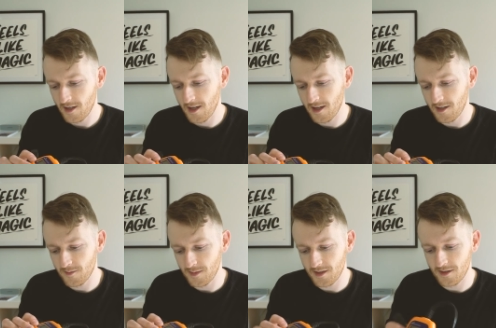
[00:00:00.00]

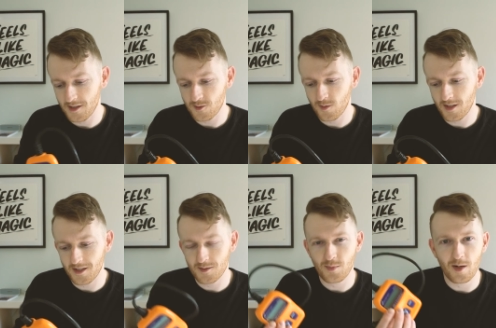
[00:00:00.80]
Um, this
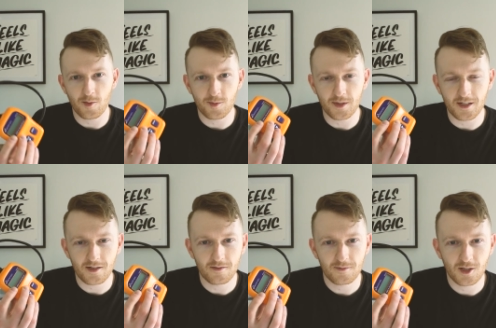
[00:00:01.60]
one is probably